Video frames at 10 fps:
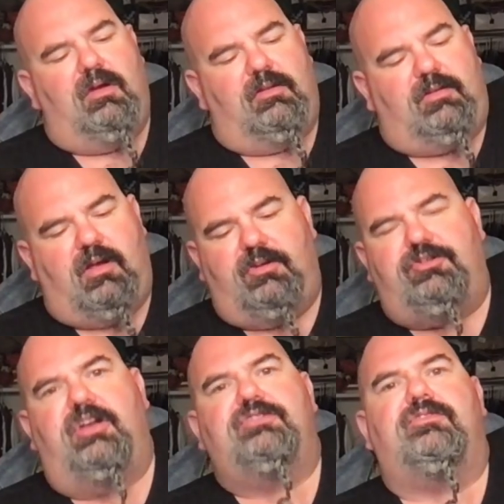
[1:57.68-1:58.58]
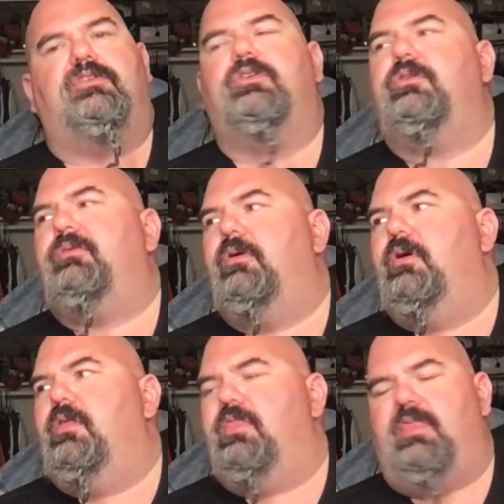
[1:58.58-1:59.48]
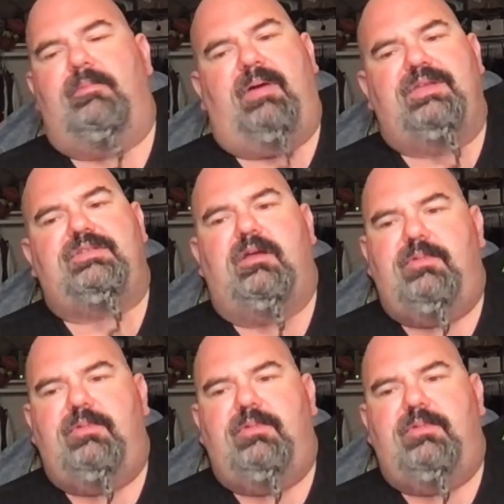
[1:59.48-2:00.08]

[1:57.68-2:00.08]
to transfer the baits that I'm